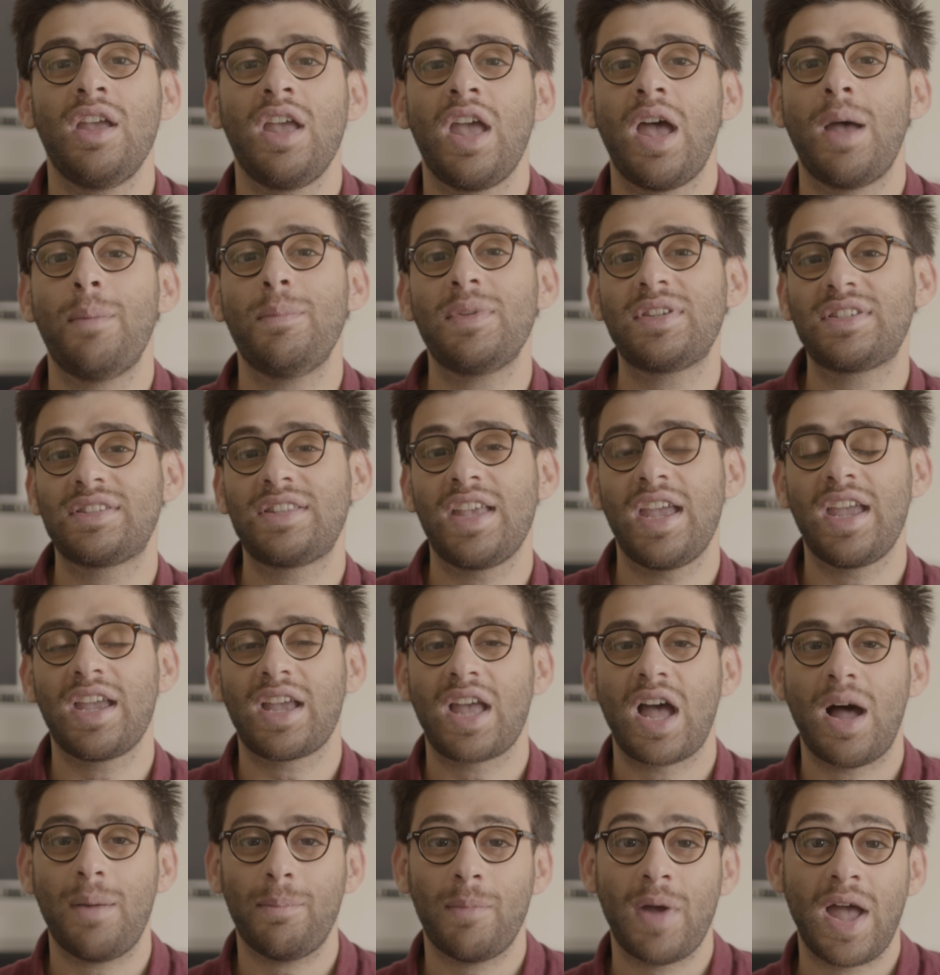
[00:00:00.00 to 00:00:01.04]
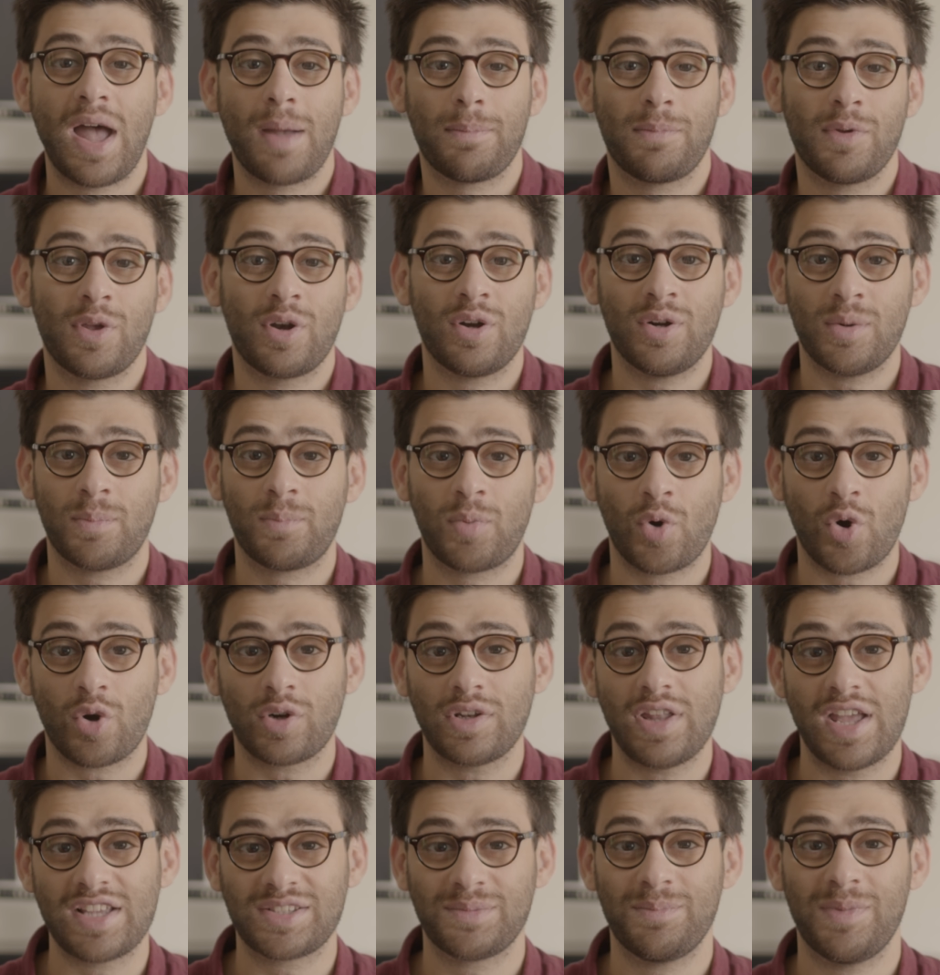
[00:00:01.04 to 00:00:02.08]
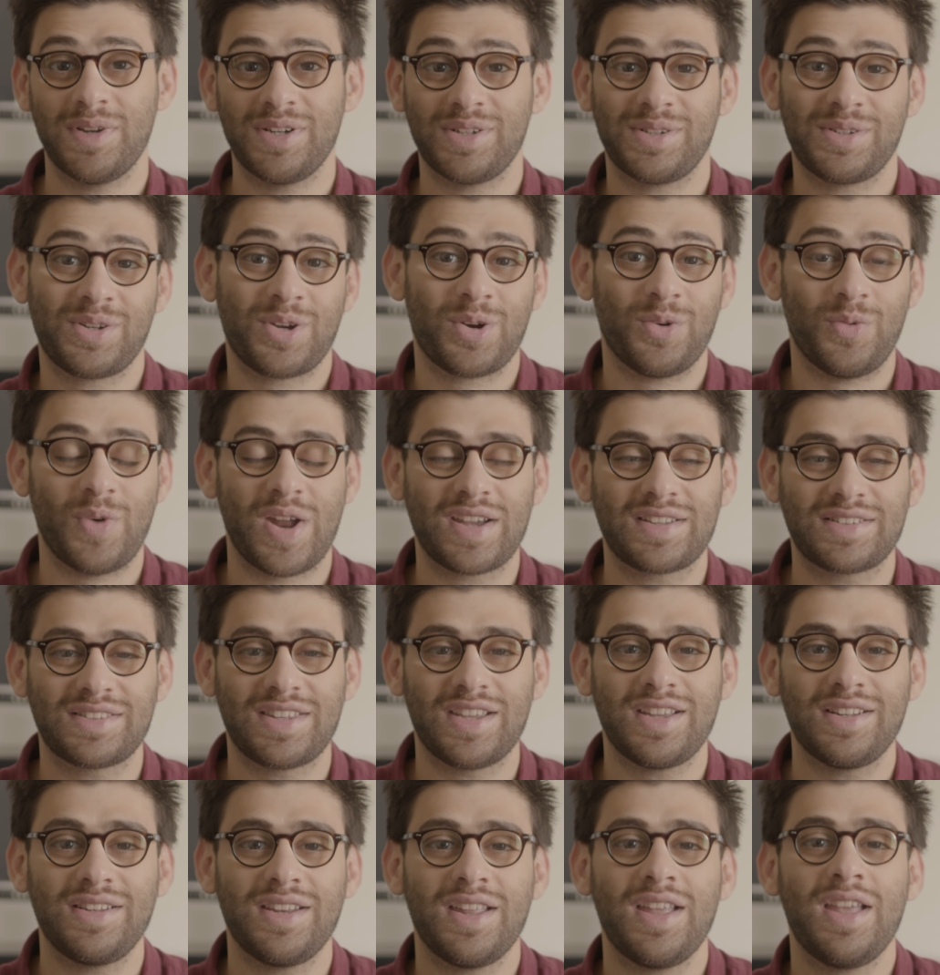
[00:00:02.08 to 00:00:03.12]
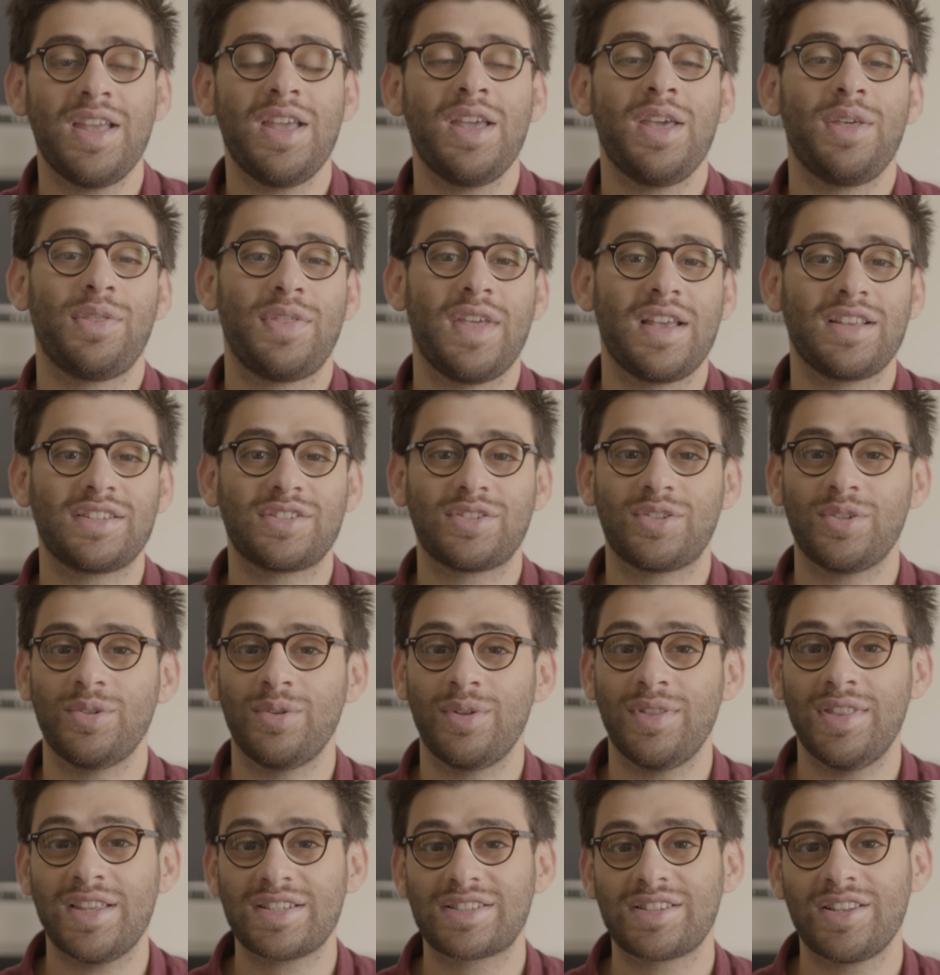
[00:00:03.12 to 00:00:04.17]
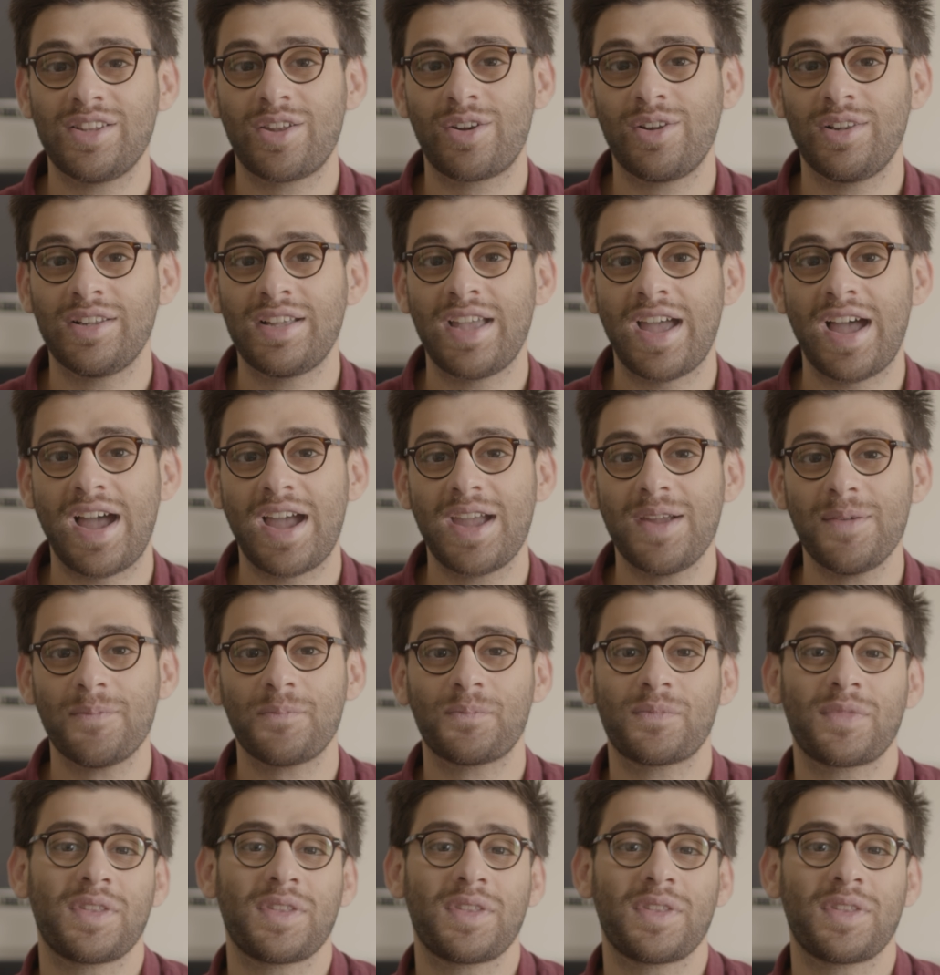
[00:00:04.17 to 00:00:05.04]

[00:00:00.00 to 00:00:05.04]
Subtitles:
A mistake I'm happy to report has been corrected thanks to this little guy.